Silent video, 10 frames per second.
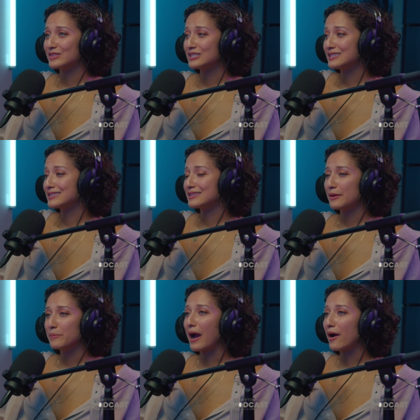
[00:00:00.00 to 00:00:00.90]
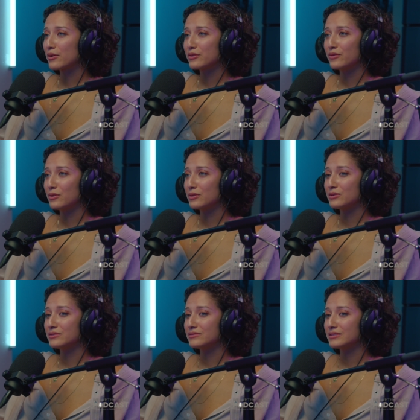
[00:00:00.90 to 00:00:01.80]
To just
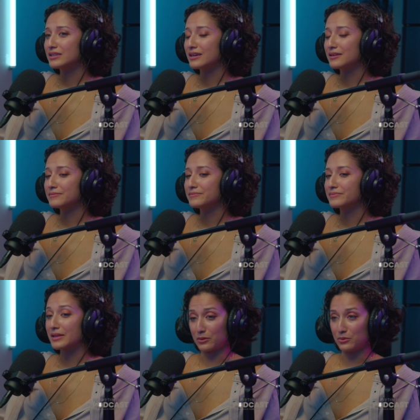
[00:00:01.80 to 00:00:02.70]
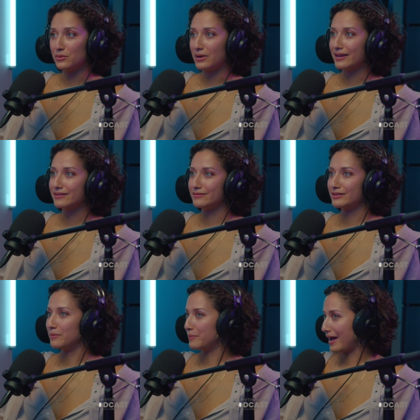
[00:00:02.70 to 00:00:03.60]
empowerful. I
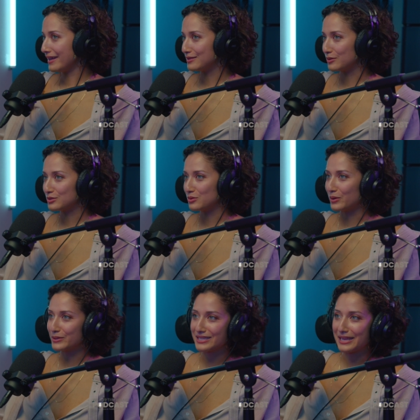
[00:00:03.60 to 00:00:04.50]
combined those two words.